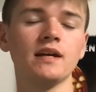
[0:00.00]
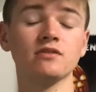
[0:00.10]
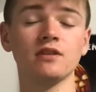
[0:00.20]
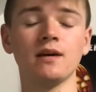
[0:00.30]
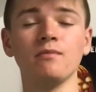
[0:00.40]
yeah,
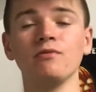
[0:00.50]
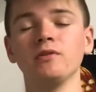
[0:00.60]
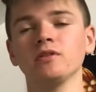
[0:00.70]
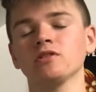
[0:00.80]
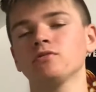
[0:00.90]
so that
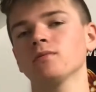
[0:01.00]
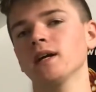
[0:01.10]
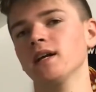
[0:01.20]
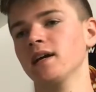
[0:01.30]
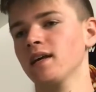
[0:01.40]
movie looks
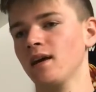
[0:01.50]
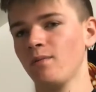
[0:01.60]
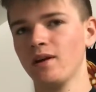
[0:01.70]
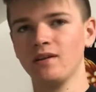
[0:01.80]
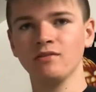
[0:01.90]
great. I
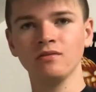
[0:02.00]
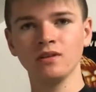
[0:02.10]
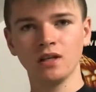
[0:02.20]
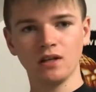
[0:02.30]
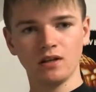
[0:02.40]
can't wait.
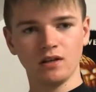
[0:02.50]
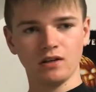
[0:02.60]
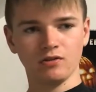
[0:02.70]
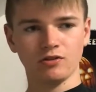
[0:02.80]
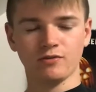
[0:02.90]

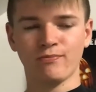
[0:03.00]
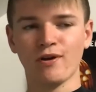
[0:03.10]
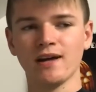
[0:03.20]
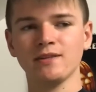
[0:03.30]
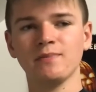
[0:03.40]
Chris
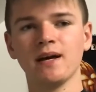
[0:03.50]
Pratt's